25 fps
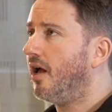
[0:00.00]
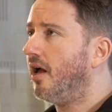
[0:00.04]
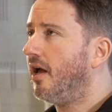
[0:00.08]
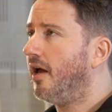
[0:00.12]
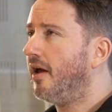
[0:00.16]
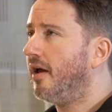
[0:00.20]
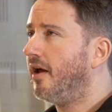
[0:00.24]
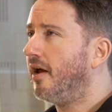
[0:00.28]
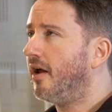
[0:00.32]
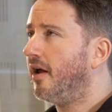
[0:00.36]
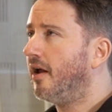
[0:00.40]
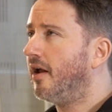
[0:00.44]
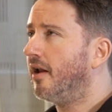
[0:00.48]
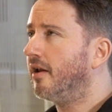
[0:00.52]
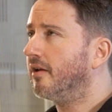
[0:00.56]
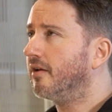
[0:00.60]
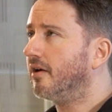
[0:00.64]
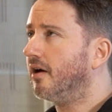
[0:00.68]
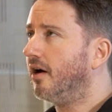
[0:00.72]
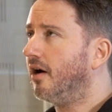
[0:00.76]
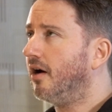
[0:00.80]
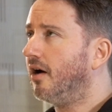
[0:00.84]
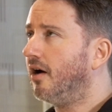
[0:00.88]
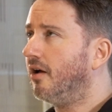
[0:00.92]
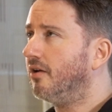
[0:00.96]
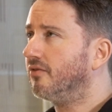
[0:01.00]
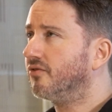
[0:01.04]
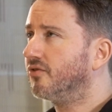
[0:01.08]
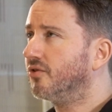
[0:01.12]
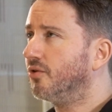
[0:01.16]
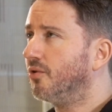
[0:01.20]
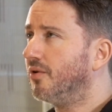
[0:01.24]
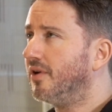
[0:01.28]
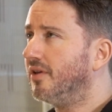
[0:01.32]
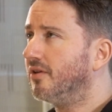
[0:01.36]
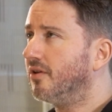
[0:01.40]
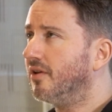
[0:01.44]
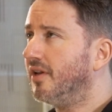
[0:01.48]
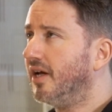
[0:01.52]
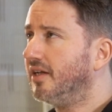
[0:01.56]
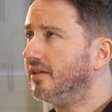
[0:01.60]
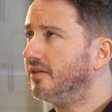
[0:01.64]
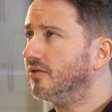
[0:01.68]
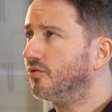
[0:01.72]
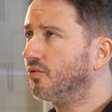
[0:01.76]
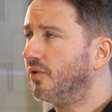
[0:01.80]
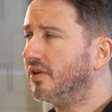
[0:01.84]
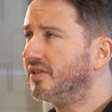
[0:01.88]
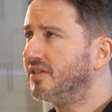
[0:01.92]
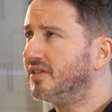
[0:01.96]
And so in the
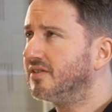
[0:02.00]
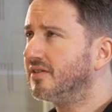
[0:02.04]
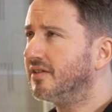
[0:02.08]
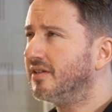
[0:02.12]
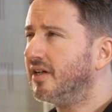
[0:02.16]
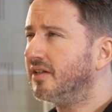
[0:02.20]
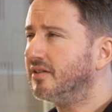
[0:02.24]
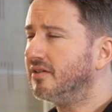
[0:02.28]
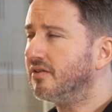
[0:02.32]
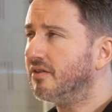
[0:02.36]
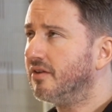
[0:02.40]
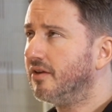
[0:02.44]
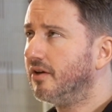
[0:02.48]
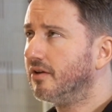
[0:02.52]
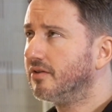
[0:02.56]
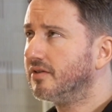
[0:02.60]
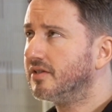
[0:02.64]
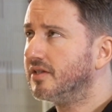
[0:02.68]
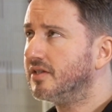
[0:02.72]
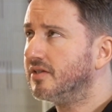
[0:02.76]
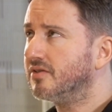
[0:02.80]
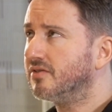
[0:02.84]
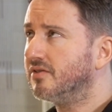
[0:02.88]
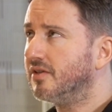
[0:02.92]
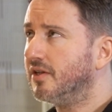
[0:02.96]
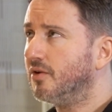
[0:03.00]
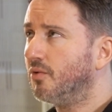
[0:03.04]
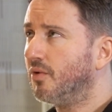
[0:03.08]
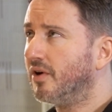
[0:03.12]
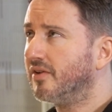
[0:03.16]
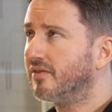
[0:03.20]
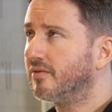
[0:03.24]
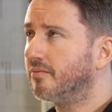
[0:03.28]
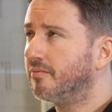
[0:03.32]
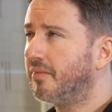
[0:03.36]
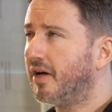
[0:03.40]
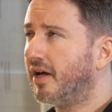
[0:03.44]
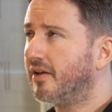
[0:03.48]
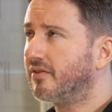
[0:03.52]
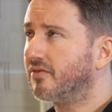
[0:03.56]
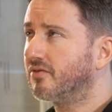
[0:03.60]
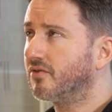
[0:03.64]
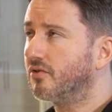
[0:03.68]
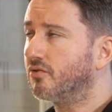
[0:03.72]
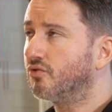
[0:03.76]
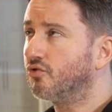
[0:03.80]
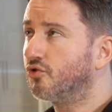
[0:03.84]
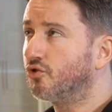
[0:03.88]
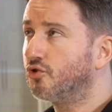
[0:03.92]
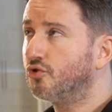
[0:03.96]
1920s and 1930s, the US
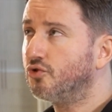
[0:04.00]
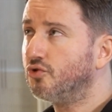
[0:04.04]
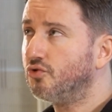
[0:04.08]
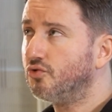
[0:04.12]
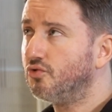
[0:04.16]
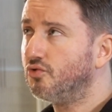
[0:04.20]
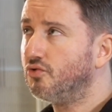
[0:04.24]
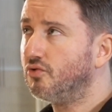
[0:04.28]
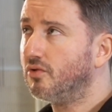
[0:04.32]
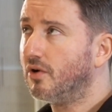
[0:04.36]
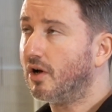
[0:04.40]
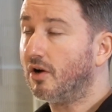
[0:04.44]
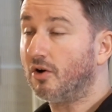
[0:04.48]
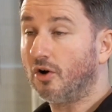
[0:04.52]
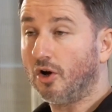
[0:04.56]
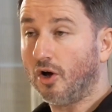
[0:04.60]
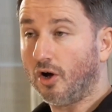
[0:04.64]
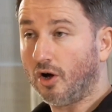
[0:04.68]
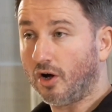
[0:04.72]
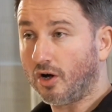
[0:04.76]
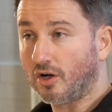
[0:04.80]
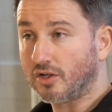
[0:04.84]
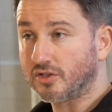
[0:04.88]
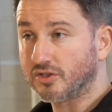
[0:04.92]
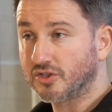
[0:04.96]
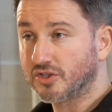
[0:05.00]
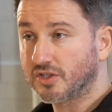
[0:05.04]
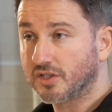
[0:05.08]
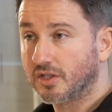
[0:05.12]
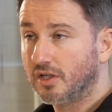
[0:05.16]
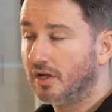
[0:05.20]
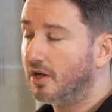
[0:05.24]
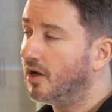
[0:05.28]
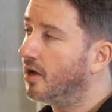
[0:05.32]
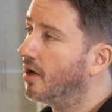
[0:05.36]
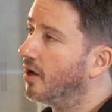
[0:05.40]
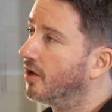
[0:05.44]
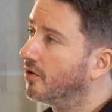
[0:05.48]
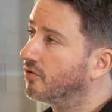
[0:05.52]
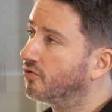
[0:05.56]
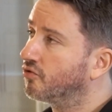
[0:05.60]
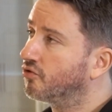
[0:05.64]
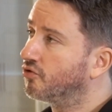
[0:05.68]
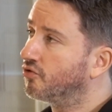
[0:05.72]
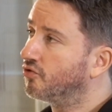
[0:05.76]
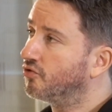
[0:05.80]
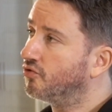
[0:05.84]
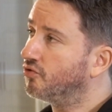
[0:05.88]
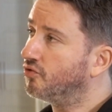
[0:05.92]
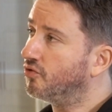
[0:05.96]
passed 2 laws
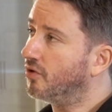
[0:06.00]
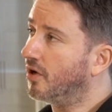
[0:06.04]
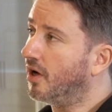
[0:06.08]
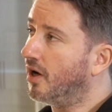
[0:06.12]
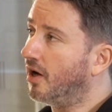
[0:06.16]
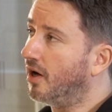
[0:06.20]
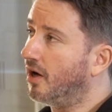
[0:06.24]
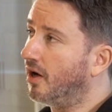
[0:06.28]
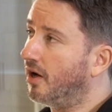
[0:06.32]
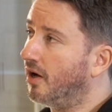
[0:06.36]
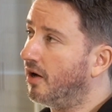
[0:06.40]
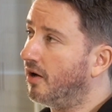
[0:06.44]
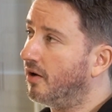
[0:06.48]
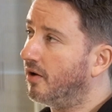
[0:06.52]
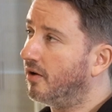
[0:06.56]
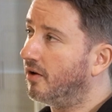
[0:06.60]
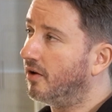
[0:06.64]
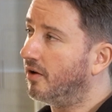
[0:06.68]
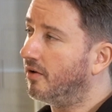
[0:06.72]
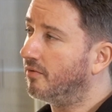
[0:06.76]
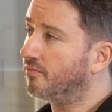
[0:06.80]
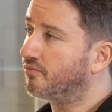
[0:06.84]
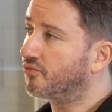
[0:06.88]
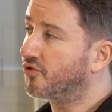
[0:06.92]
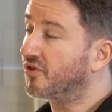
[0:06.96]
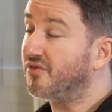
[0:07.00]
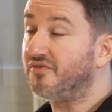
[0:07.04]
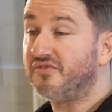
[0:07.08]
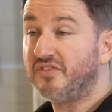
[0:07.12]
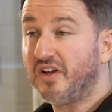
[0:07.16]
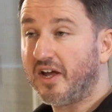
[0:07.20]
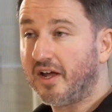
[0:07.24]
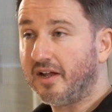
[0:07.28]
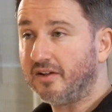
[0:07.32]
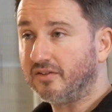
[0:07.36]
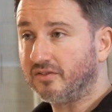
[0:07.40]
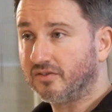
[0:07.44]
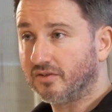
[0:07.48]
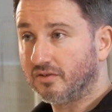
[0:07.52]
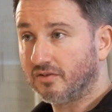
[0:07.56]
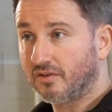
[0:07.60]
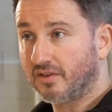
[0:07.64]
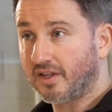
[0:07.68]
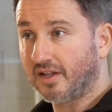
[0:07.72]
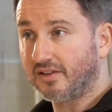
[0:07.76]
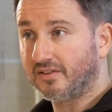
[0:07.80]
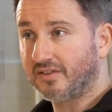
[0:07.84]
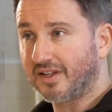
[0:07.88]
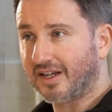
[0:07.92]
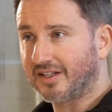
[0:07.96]
to prevent
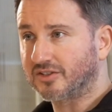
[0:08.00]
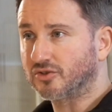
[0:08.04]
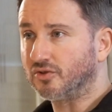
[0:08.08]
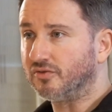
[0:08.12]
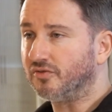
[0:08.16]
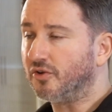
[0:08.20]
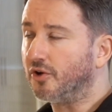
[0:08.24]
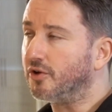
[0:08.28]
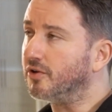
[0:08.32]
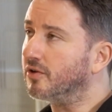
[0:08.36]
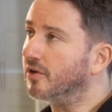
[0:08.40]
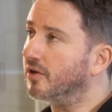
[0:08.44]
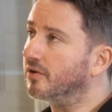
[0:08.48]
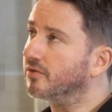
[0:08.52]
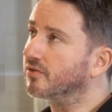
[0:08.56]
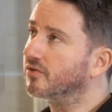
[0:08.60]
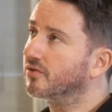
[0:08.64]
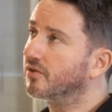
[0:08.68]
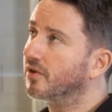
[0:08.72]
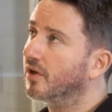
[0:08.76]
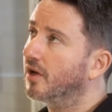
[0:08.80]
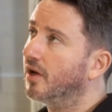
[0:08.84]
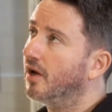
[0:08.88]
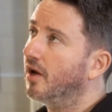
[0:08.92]
that tax avoidance,